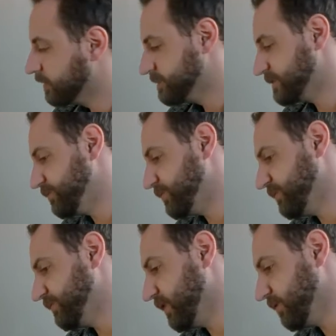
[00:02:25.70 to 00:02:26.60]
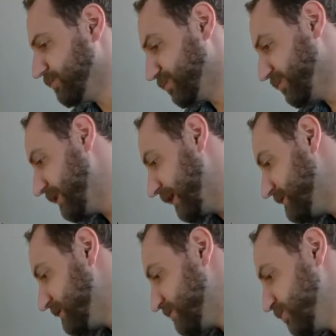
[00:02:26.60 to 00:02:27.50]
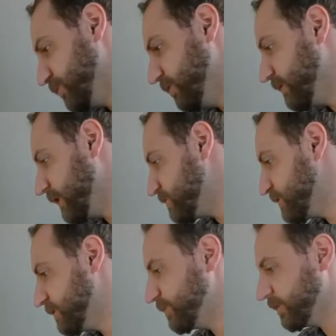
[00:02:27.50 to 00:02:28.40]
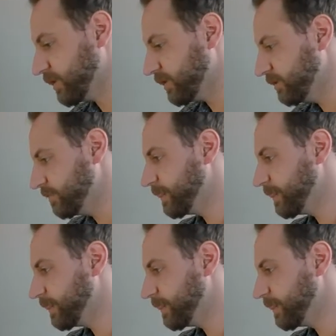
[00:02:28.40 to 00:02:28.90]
Zipper felt nice and smooth, not cheap at all.